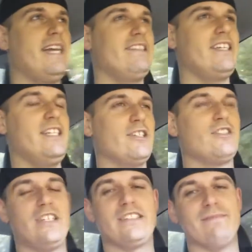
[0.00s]
gets into your
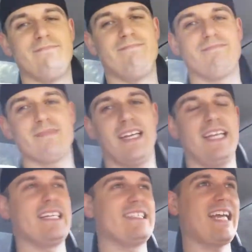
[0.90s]
system,
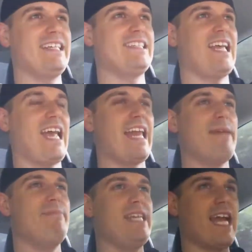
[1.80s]
it excites
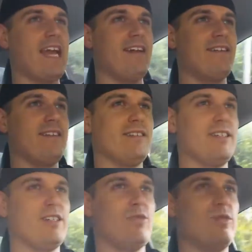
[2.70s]
NMDA,
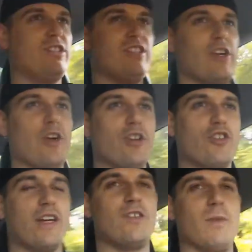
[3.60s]
which is a
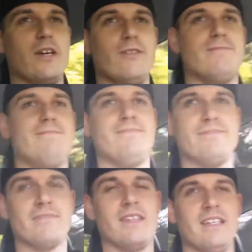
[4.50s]
neurotransmitter.
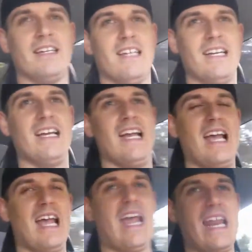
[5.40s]

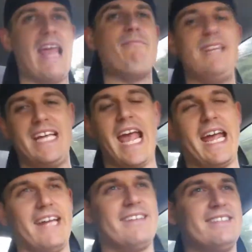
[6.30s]

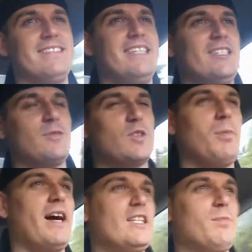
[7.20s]
NMDA is
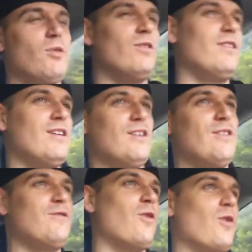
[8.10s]
responsible
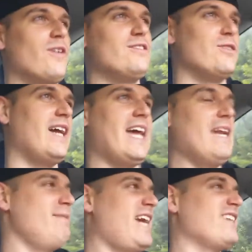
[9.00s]
for, so
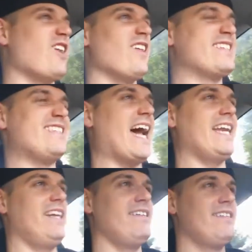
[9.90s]
NMDA is all
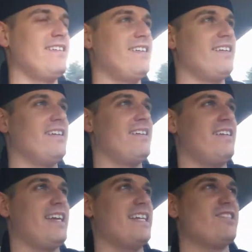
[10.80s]
excited,
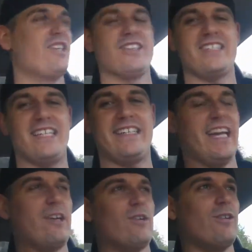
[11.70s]
and it starts to
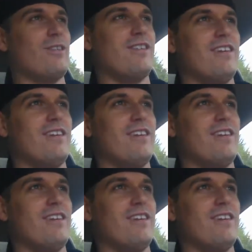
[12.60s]
tickle